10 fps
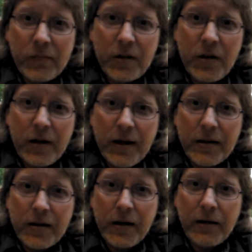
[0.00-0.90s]
That's all I gotta
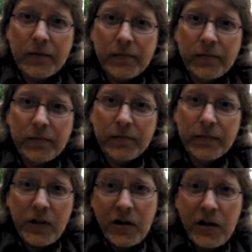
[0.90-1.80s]
say.
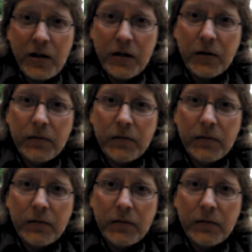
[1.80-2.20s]
You're an idiot.